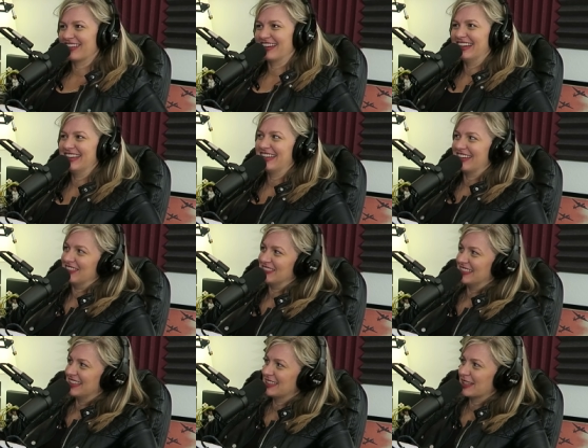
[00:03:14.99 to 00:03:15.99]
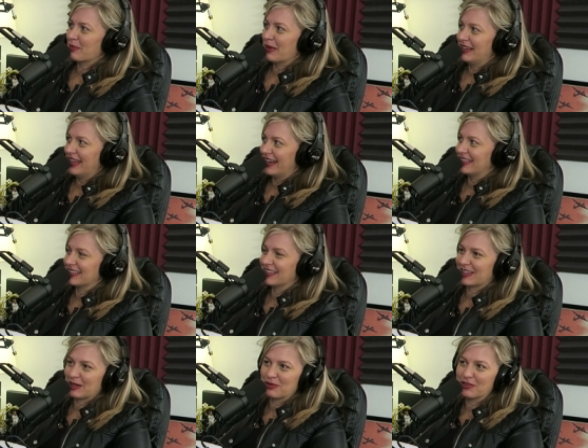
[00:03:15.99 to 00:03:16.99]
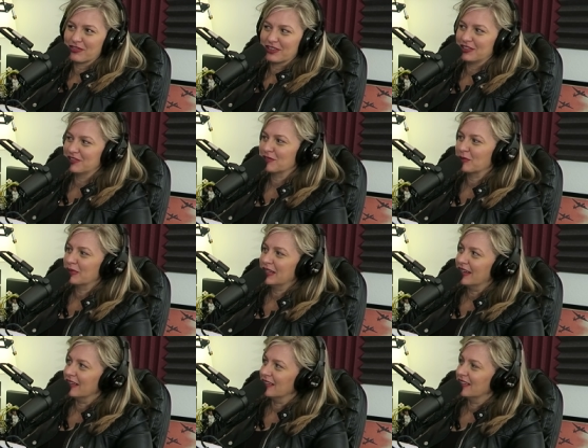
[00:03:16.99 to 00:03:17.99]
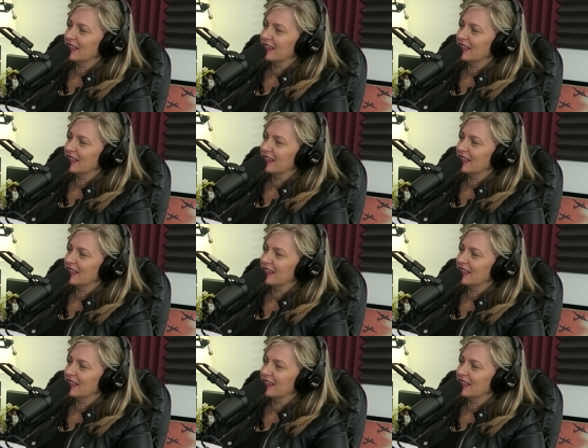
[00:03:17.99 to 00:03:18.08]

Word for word: for him. It's like my dad. He's going to uh, come over and use our bidet.